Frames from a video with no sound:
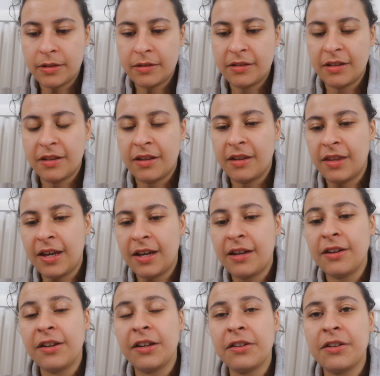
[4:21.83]
so that they
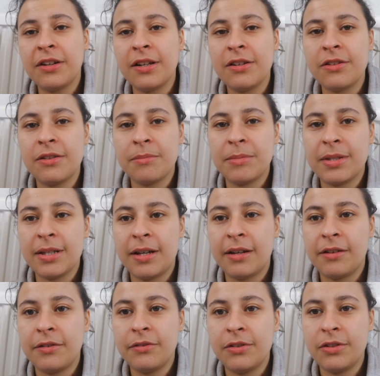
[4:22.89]
can acknowledge
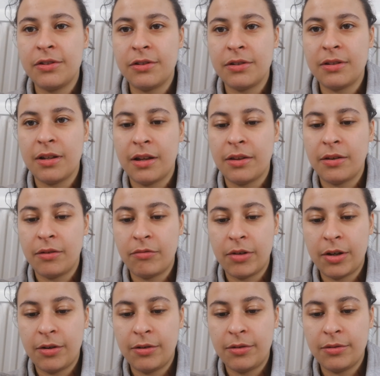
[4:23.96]
themselves just like that
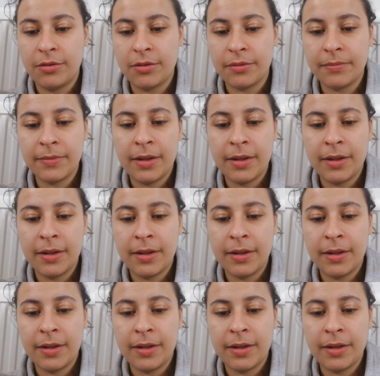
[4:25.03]
rose.